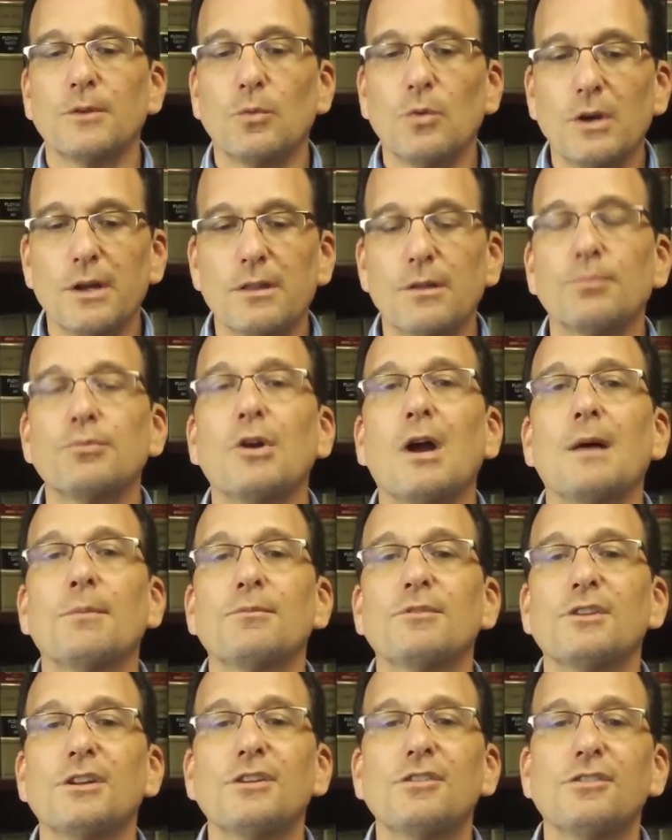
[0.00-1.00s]
One of the
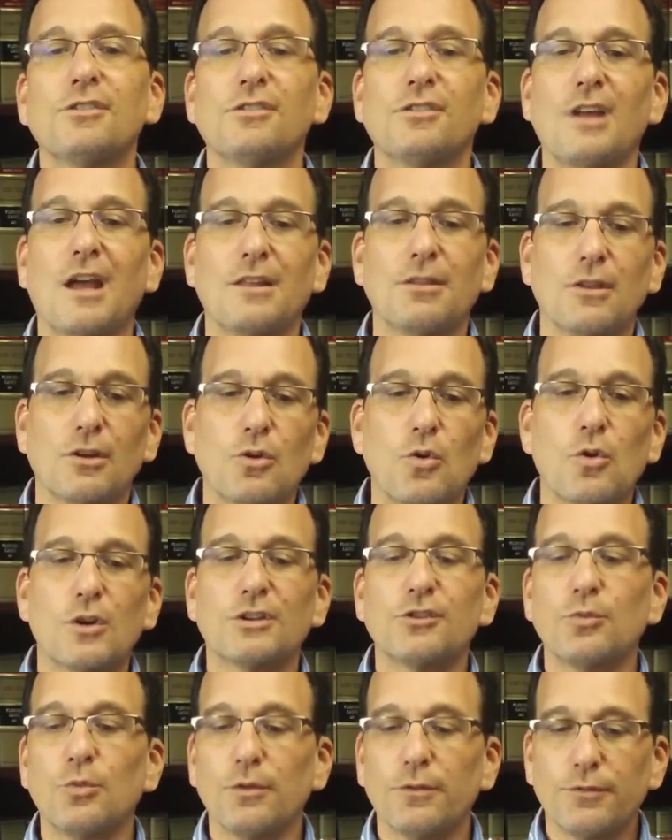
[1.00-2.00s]
problems is that the
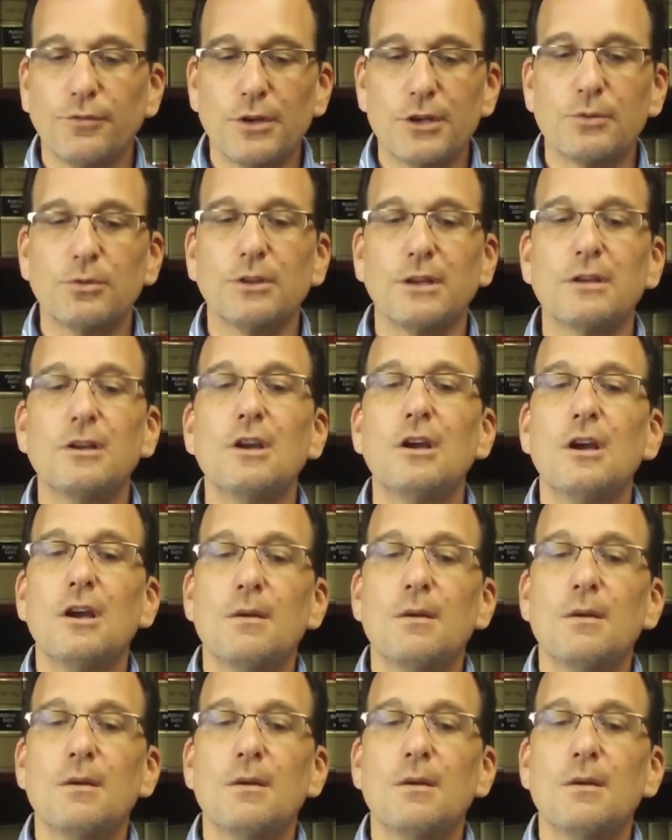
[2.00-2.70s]
courts will frequently